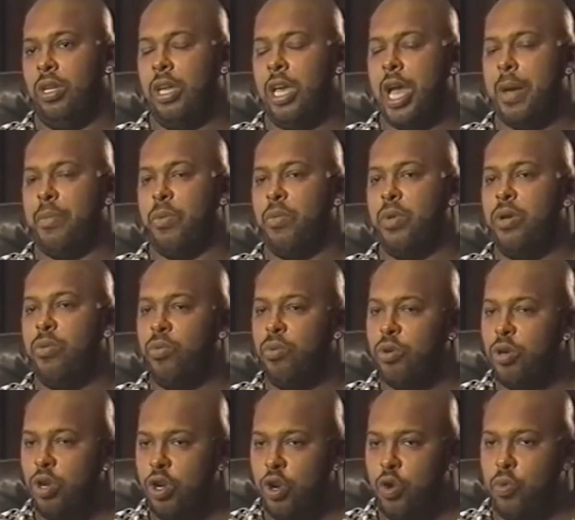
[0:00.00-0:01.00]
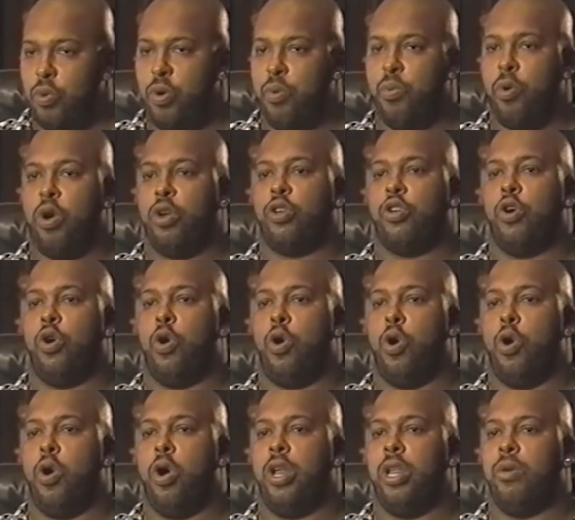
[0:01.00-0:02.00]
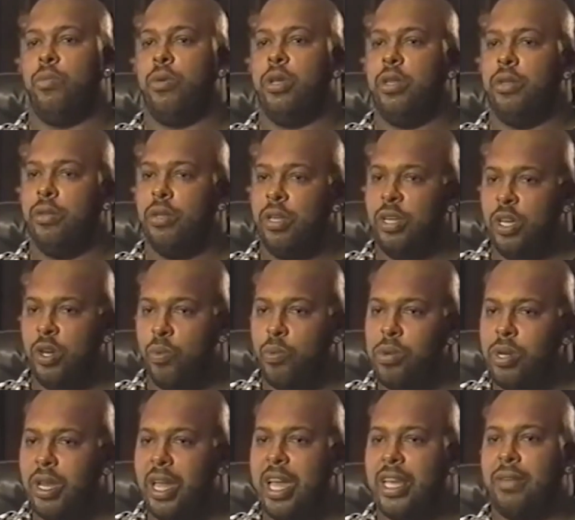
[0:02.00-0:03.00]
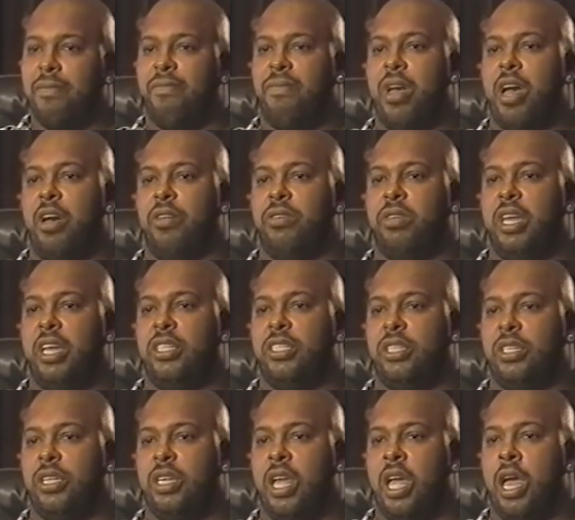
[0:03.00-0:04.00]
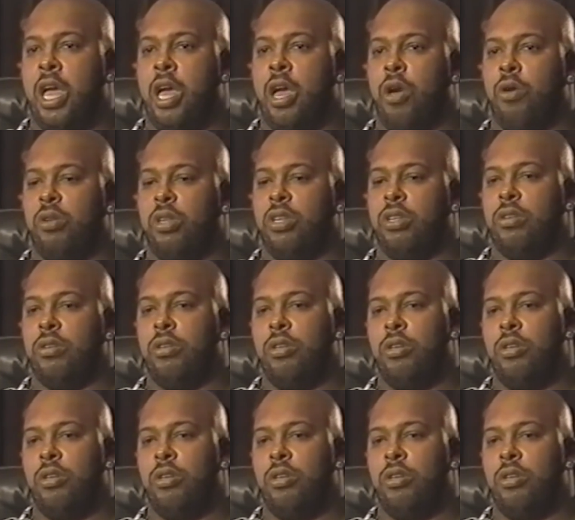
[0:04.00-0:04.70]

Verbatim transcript: I mean, we worked hard and we laid the foundation down, and